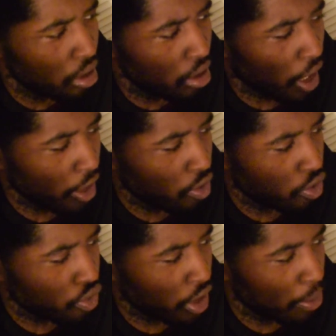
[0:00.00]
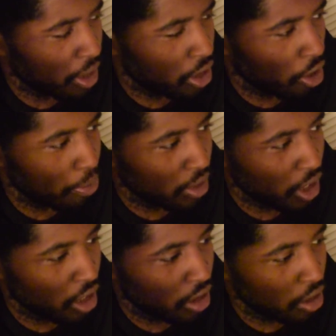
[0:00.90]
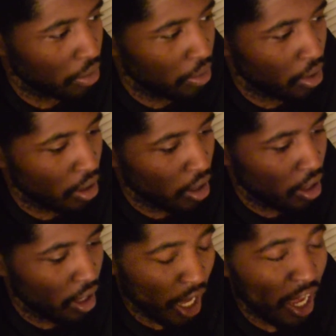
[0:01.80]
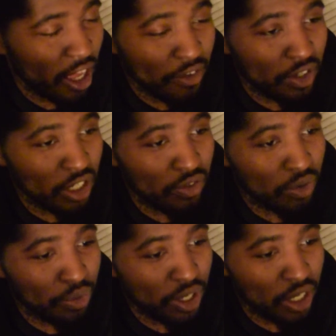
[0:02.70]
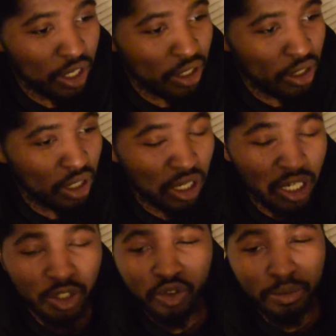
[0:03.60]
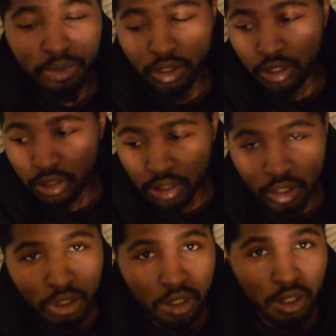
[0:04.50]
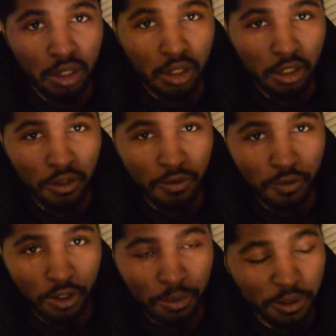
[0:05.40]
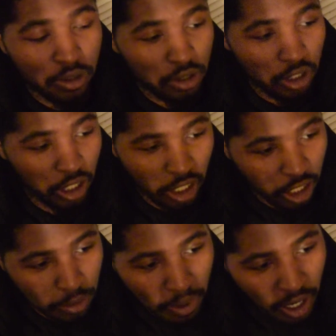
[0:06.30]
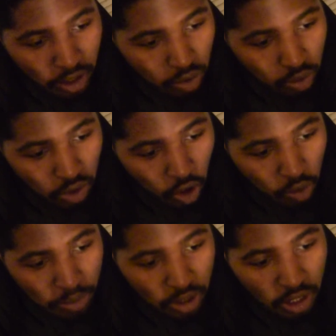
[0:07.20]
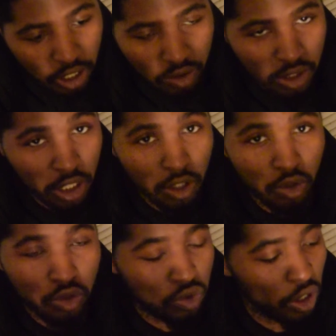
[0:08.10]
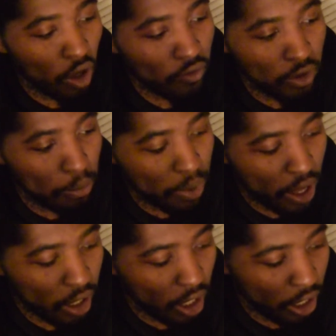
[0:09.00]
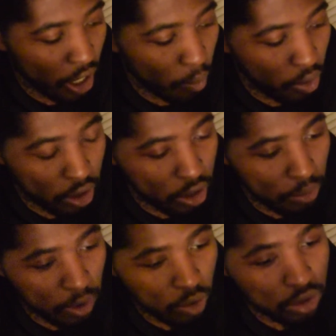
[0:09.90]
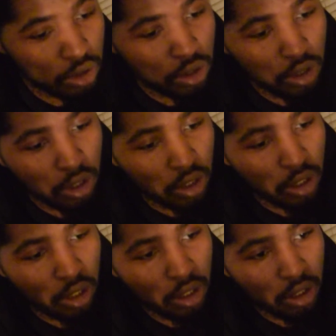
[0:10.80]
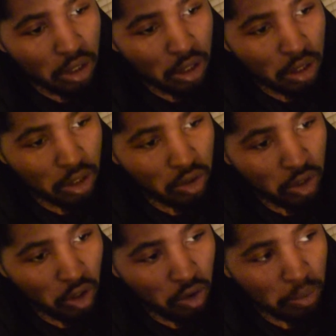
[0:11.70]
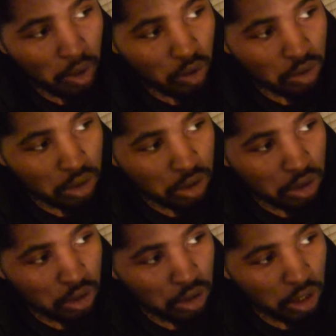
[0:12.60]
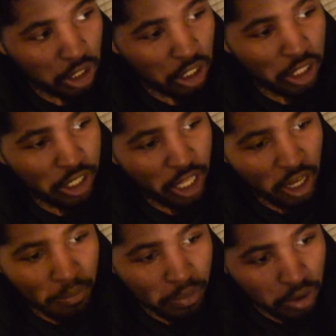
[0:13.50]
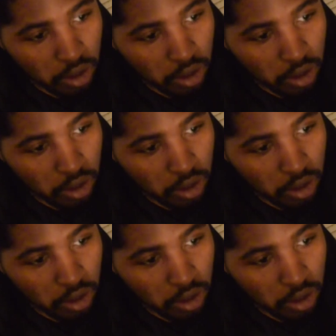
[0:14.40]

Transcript: I do dream interpretation. I haven't even read 100 books. You feel me? And anybody who know me, they'll tell you straight off the bat, like I'm one of the most, you know, most in-depth,